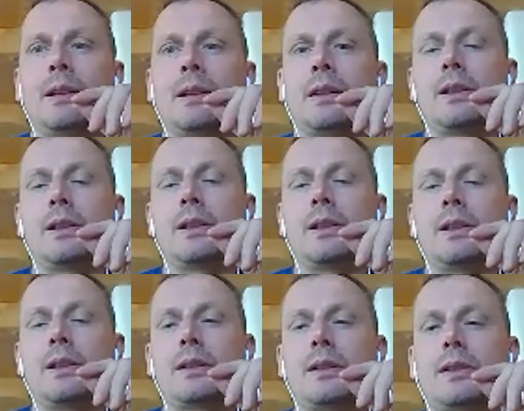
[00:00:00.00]
So
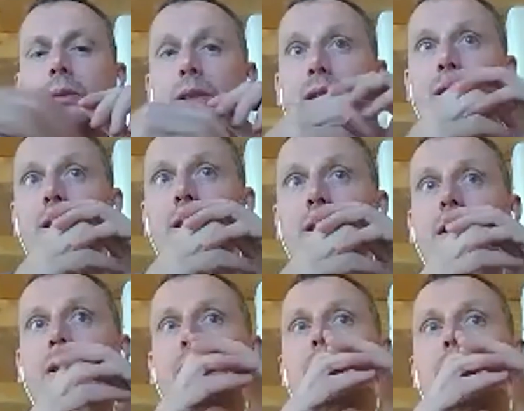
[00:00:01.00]
it's
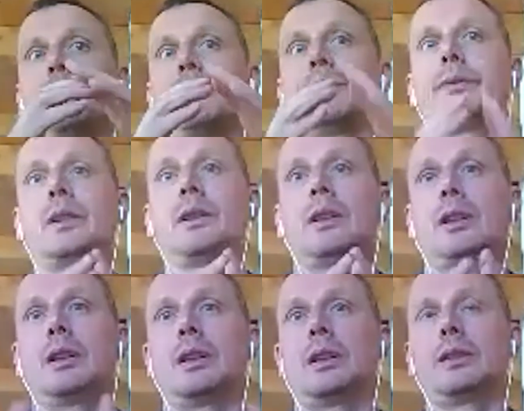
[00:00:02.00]
um,
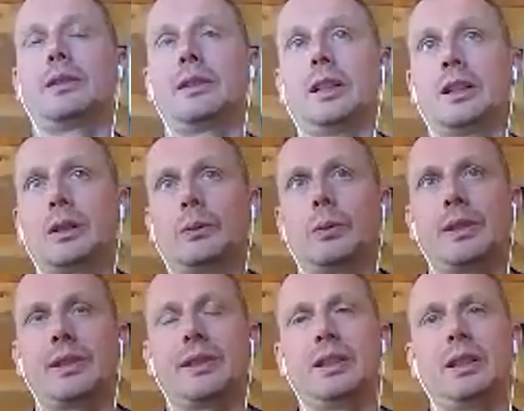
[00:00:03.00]
and there we
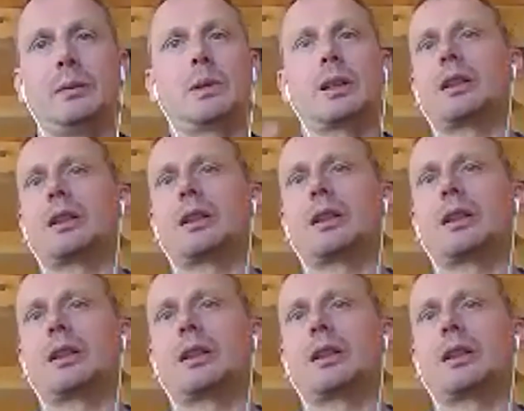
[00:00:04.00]
see market
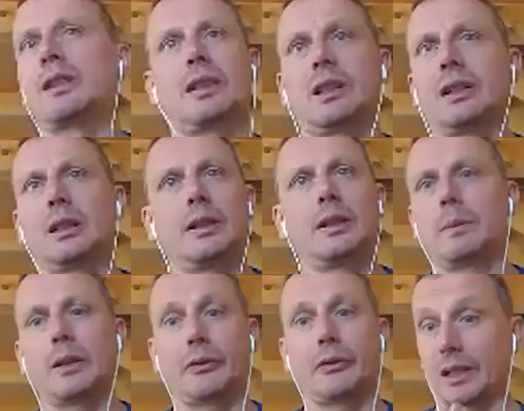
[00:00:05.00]
scale in
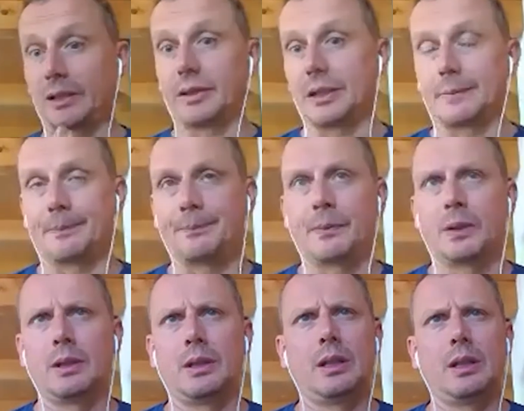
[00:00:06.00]
manufacturing
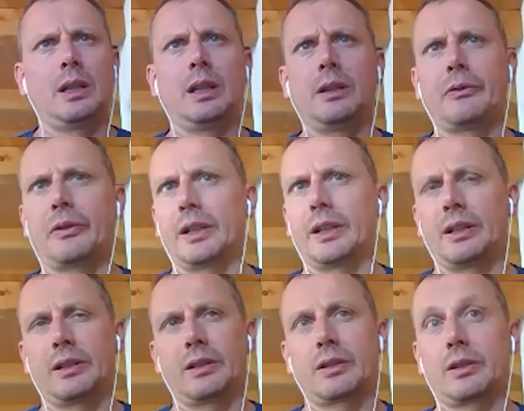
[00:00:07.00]
in
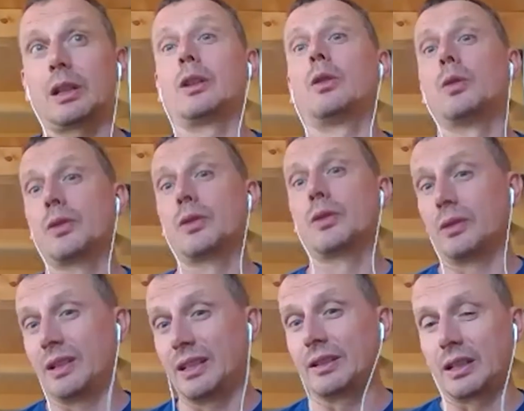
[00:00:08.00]
finance, also in
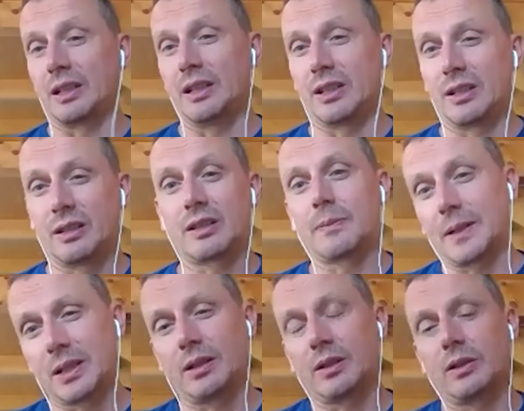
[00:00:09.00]
education,
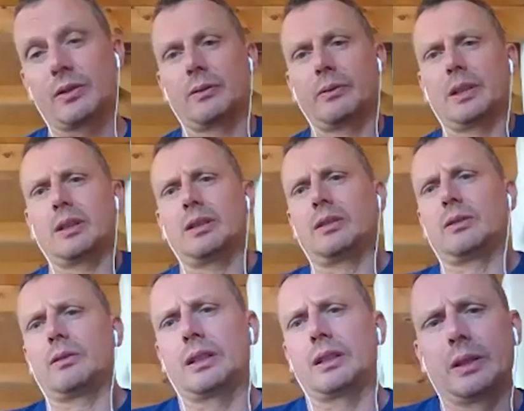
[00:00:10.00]
especially also with,
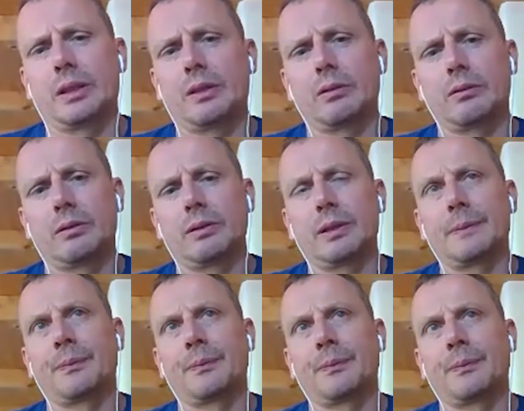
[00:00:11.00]
together with
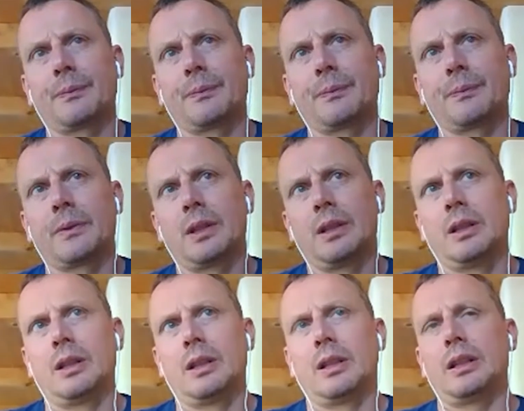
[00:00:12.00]
Corona
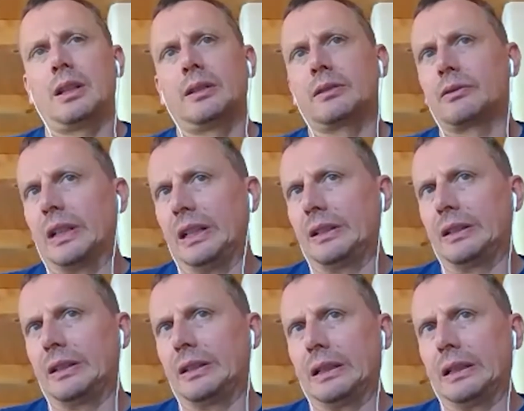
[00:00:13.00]
and retail.